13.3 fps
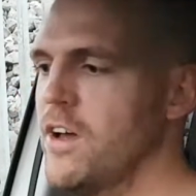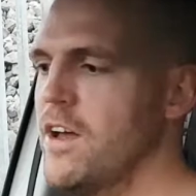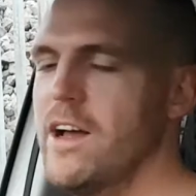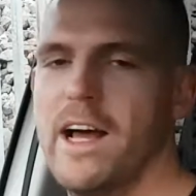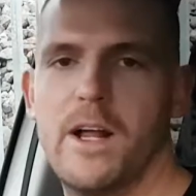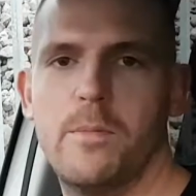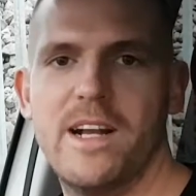And
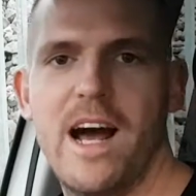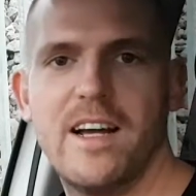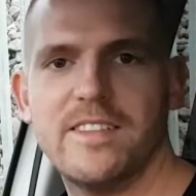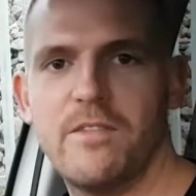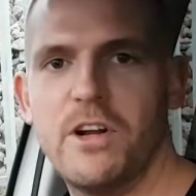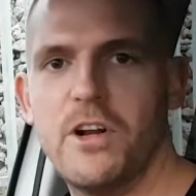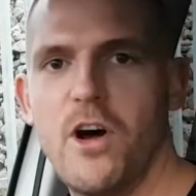it'll be nice having
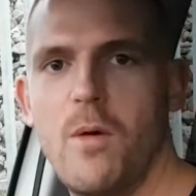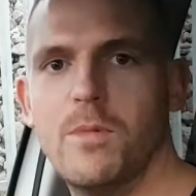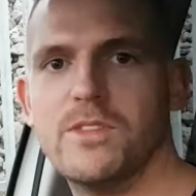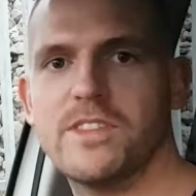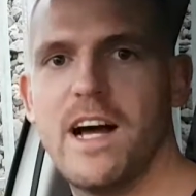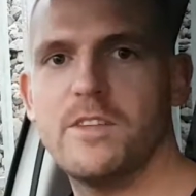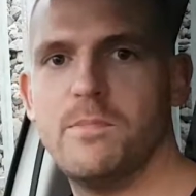a normal
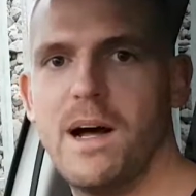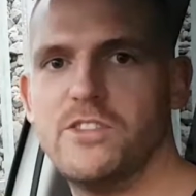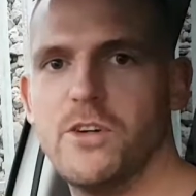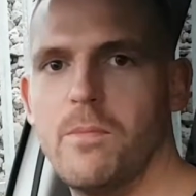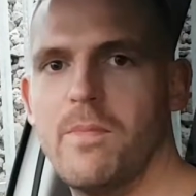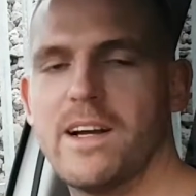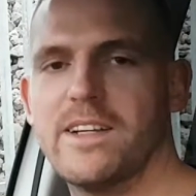size badge on
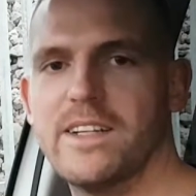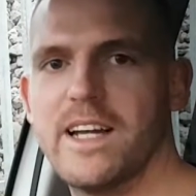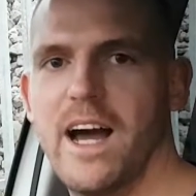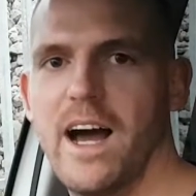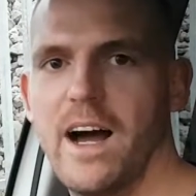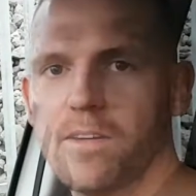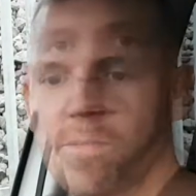back at car.